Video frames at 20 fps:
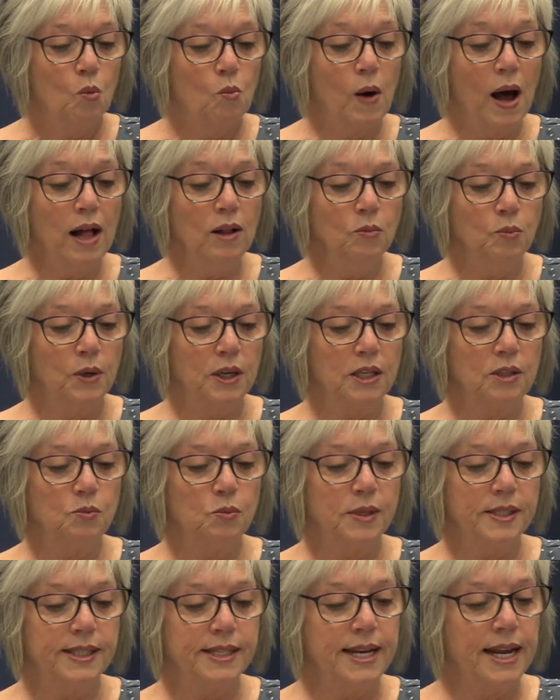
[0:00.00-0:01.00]

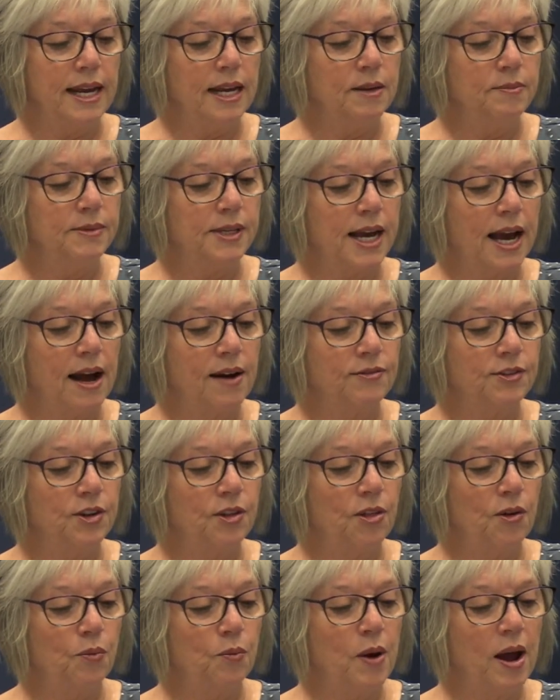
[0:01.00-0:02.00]
Wellwood was named
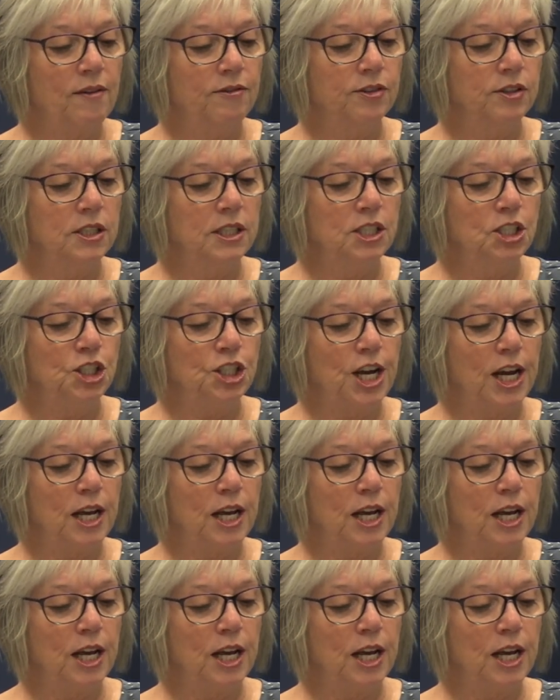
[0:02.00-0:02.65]
after the Reverend